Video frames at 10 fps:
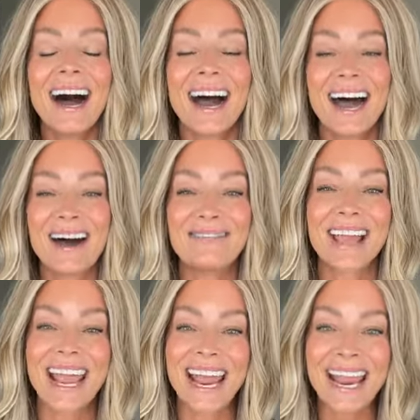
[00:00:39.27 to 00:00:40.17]
Um,
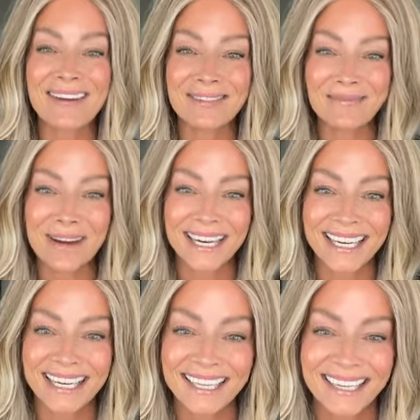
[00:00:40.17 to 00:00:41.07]
hey
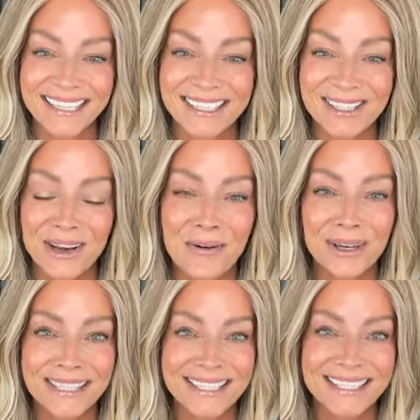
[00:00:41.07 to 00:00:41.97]
everybody, it's so
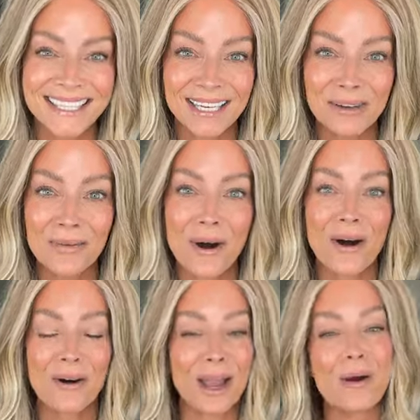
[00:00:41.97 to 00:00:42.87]
good to see you
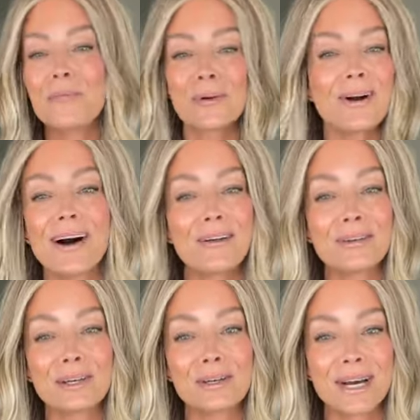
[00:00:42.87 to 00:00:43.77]
all. I hope you're all
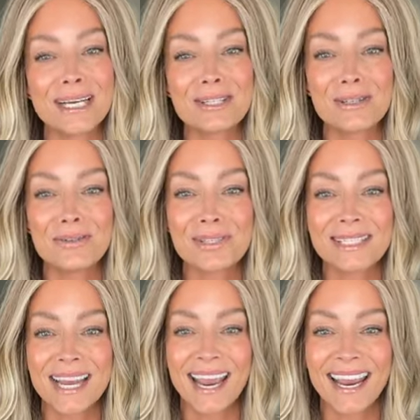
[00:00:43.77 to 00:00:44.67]
having a great
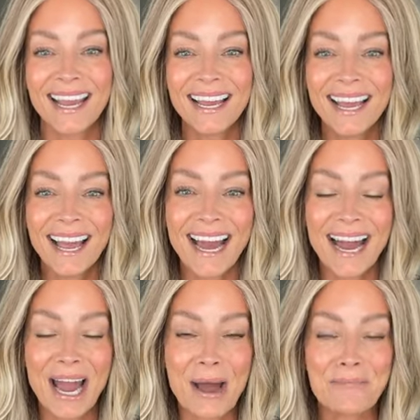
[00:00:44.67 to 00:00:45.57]
Tuesday.
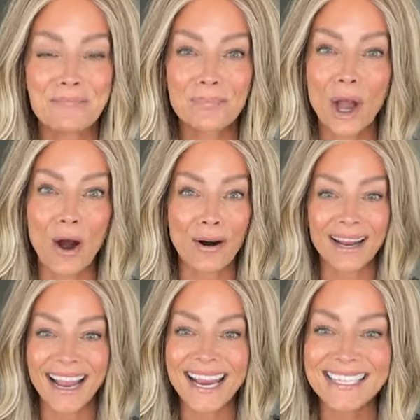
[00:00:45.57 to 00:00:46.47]
Um, all
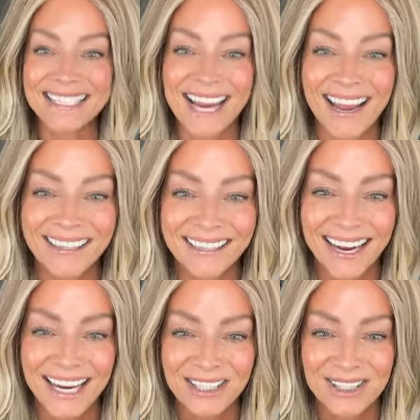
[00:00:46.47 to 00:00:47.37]
right, hey Jen,
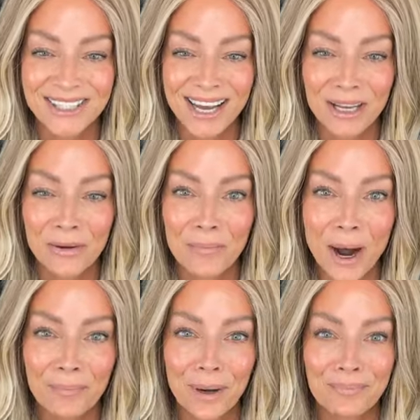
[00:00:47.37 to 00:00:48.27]
I just saw you
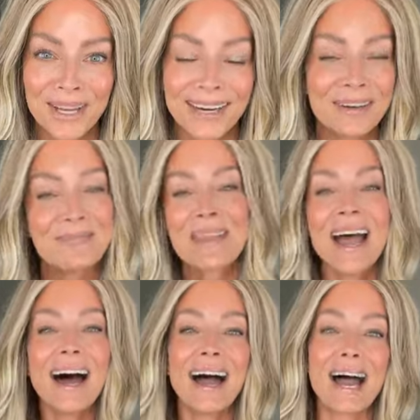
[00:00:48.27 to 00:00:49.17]
pop up there.
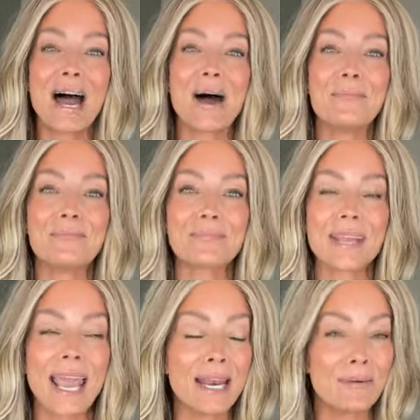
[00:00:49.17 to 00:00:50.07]
Um,
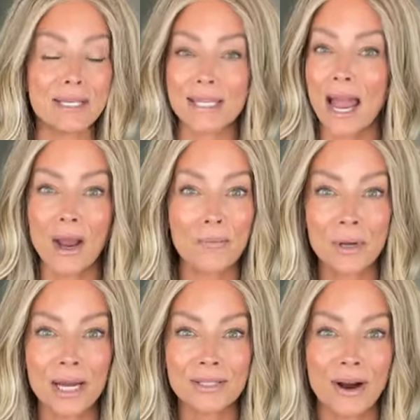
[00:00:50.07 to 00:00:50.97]
anyways, I hope
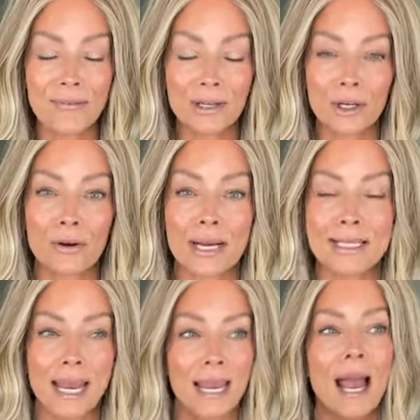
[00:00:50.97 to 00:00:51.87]
you guys are having a
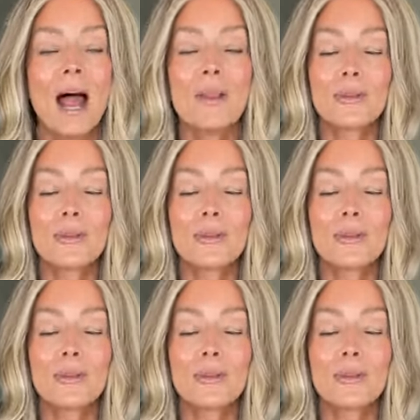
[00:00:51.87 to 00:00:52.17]
great day.